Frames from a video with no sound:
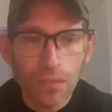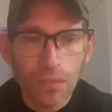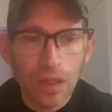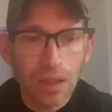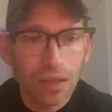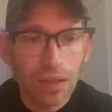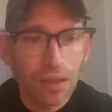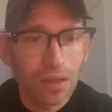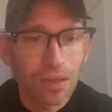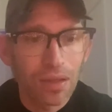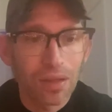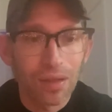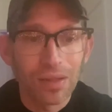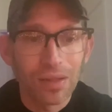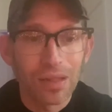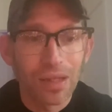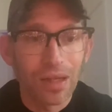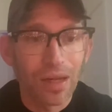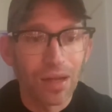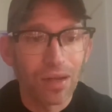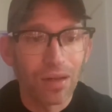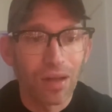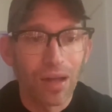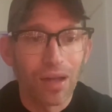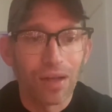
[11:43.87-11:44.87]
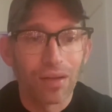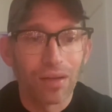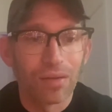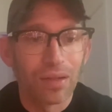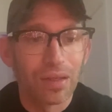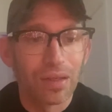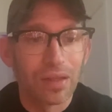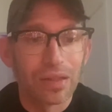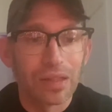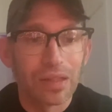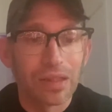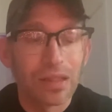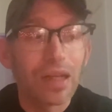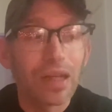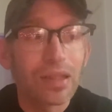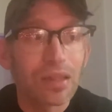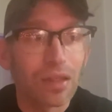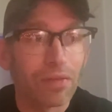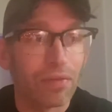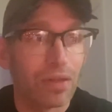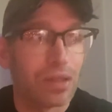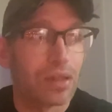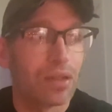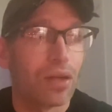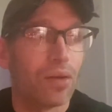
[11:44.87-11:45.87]
Because they let 6 of
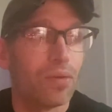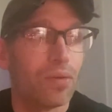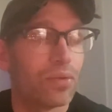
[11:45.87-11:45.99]
us go